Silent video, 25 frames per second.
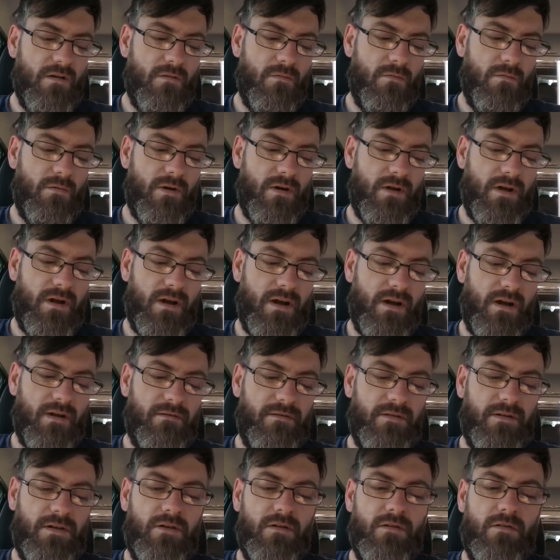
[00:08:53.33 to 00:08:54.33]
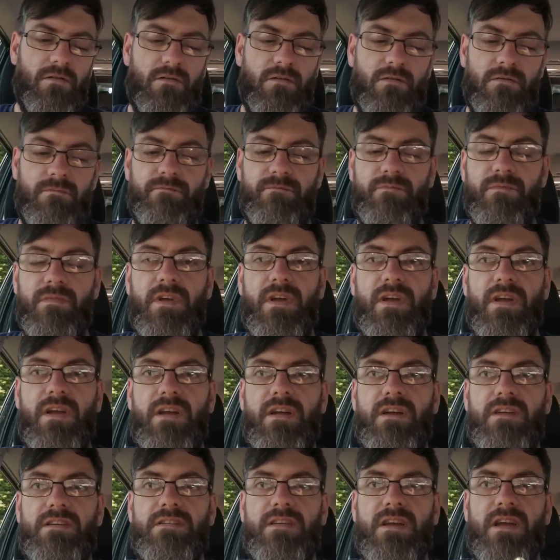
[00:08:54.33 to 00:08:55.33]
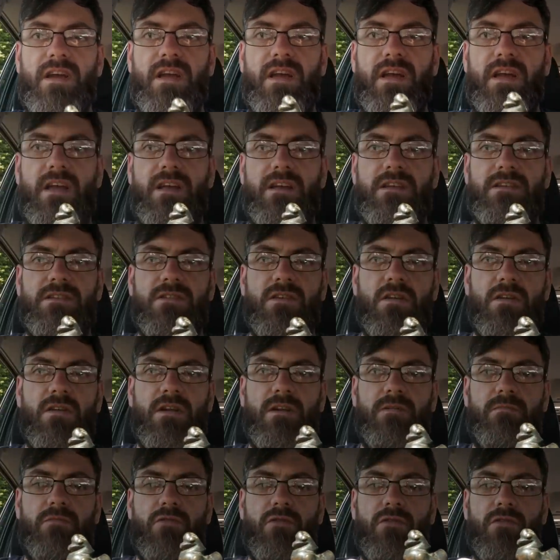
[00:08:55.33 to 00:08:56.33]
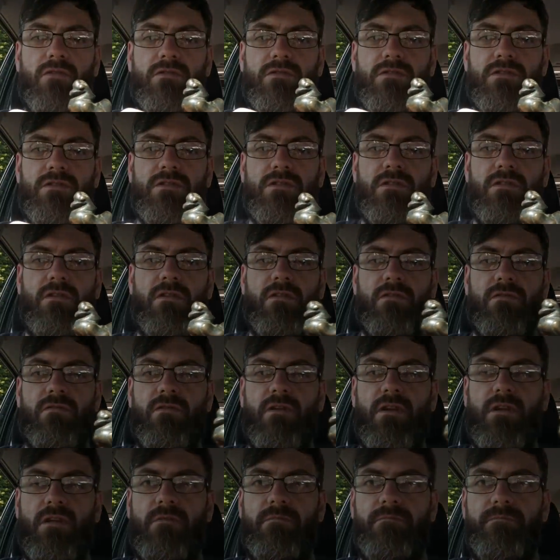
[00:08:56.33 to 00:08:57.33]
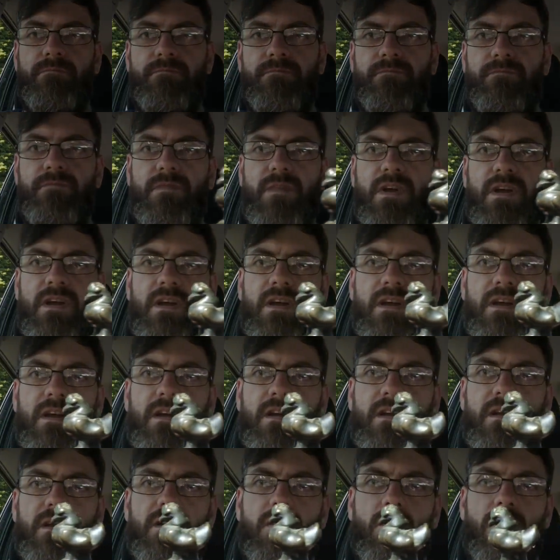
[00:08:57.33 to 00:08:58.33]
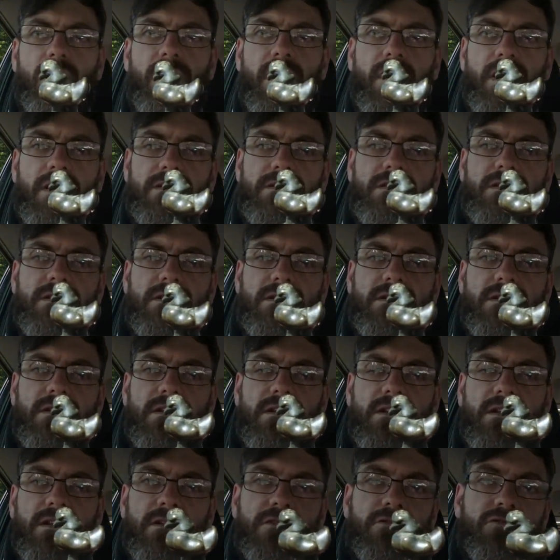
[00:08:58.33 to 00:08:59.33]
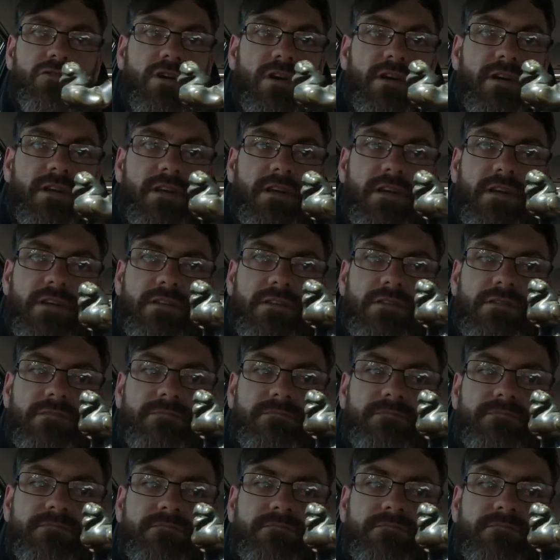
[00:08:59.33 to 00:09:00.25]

What I have here is a solid bronze cockerel. Now this is Chinese,